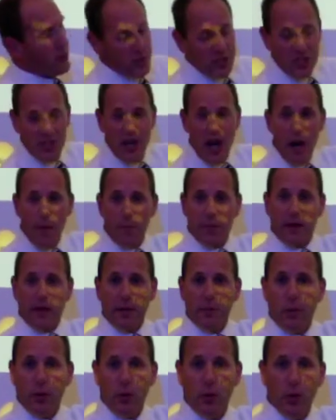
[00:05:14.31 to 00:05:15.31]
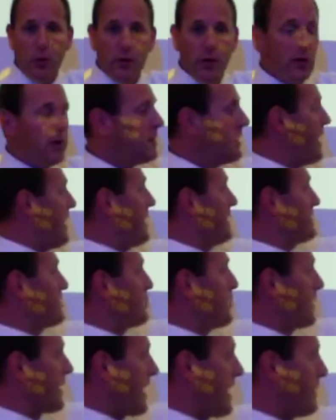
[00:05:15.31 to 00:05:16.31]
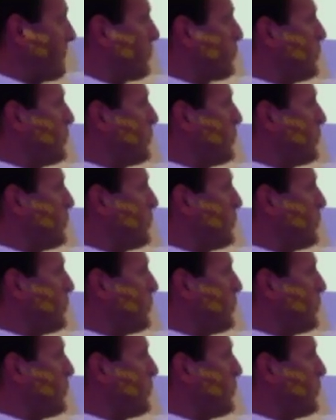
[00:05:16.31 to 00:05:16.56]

is not being pulled, and so it kind of